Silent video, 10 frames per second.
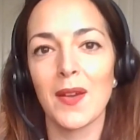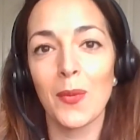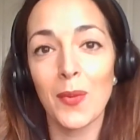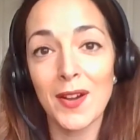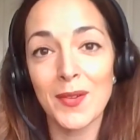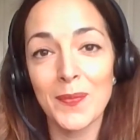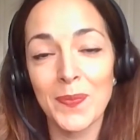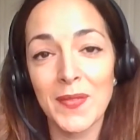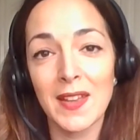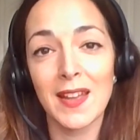Well,
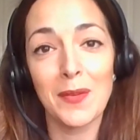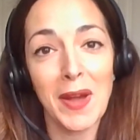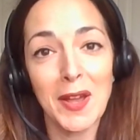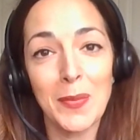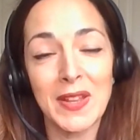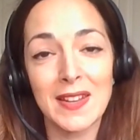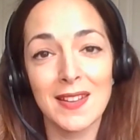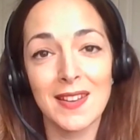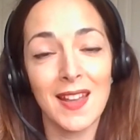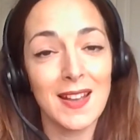in my
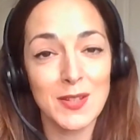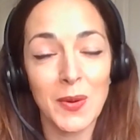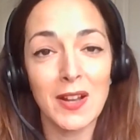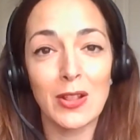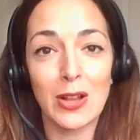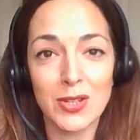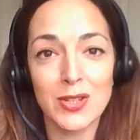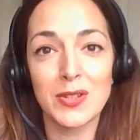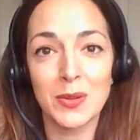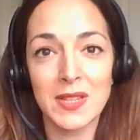opinion, it has quite a lot to
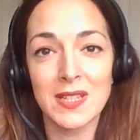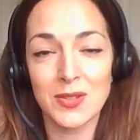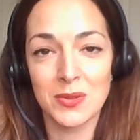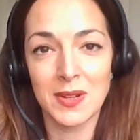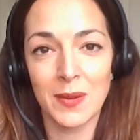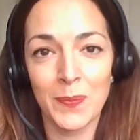do with history.